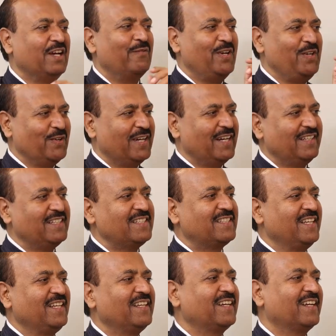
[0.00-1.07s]
When you get this
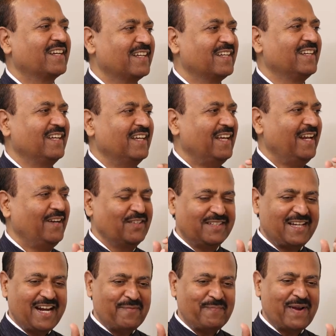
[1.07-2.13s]
thinking and you
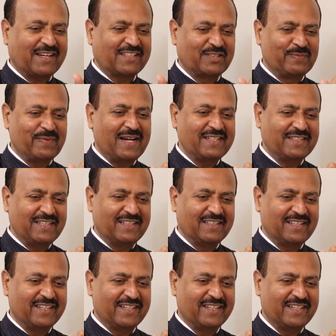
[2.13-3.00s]
start maximizing